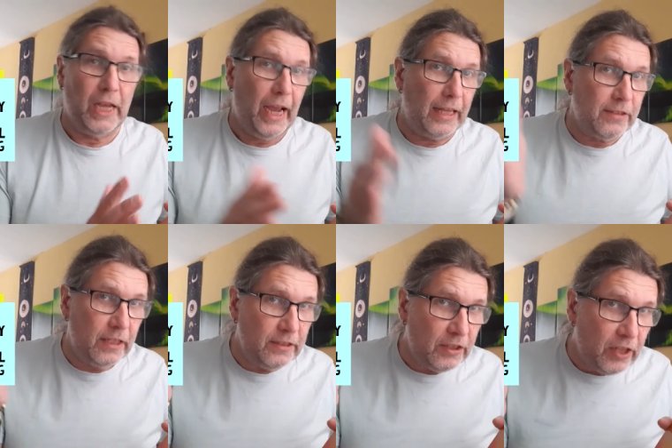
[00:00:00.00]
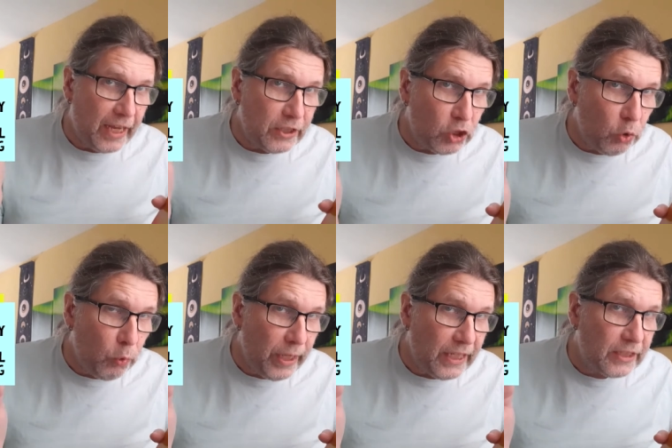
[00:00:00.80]
And since it takes two
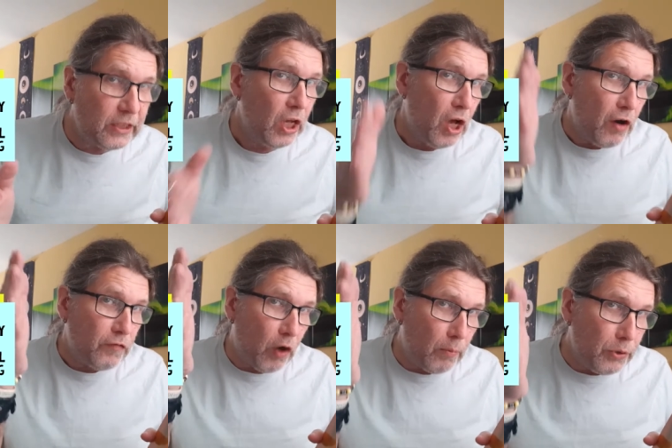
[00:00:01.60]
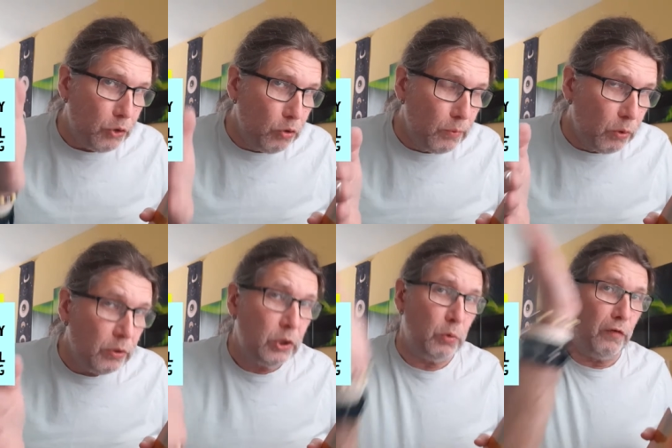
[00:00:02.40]
weeks from a new
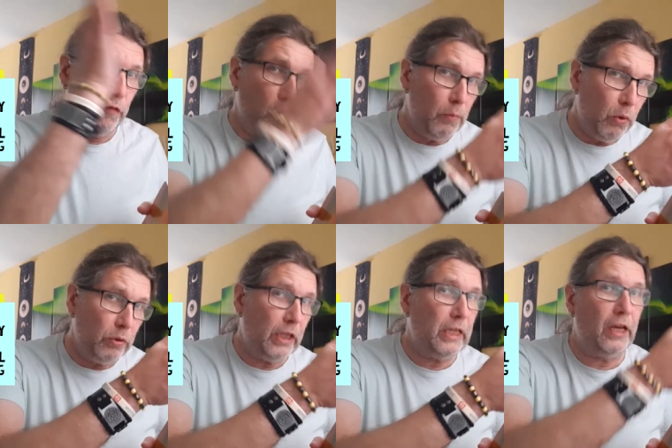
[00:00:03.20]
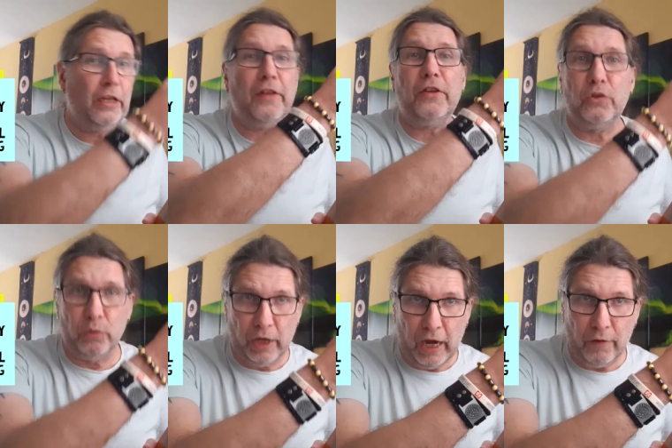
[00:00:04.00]
moon to a full moon, and then another two
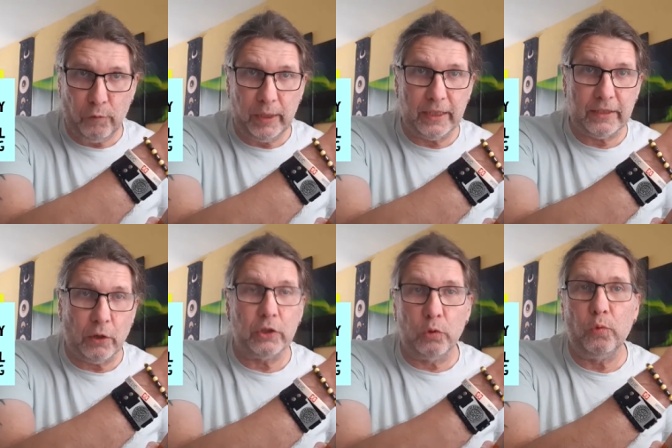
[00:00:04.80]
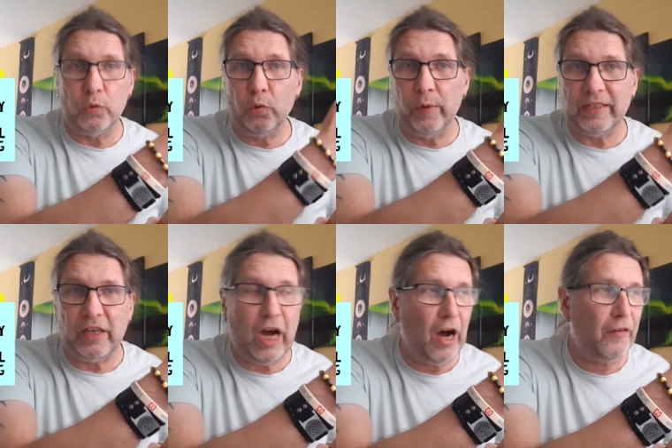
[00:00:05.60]
and a half weeks or two two weeks
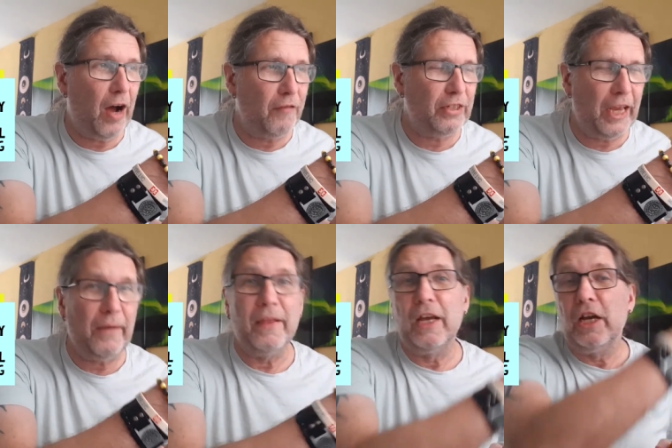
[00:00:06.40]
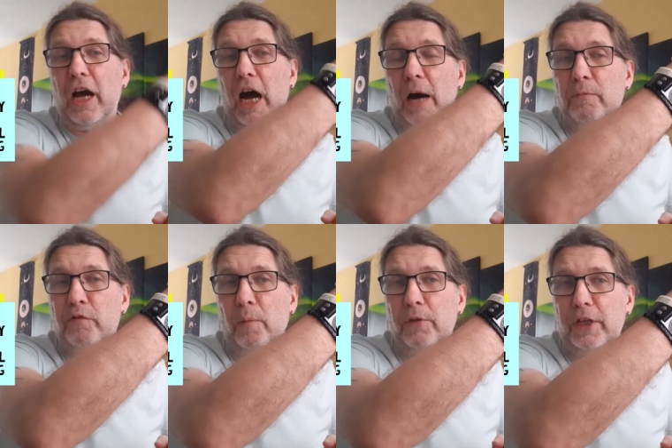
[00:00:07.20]
and a half half a day um,
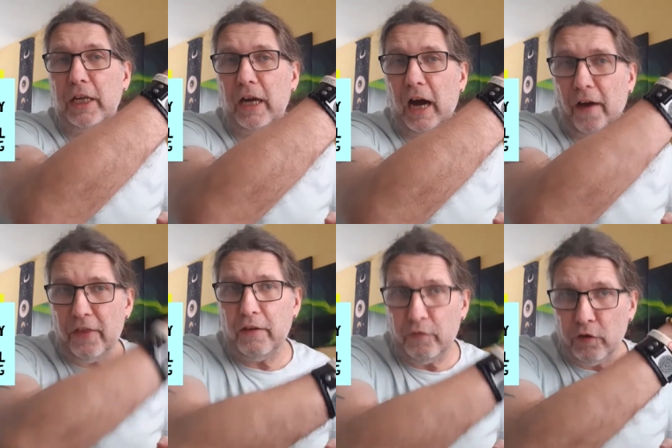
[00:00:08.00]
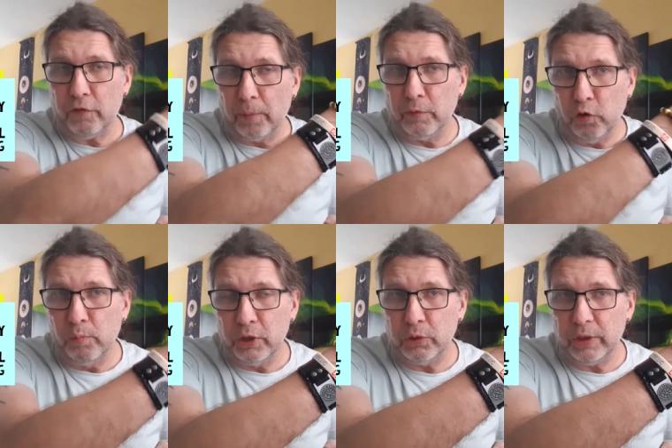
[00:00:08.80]
from the other from the full
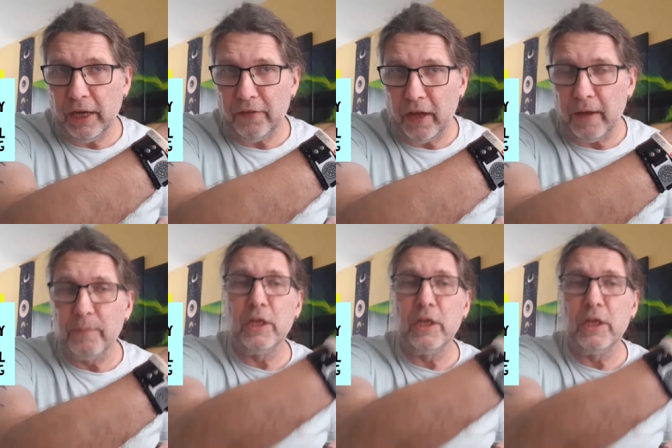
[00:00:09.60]
moon to the other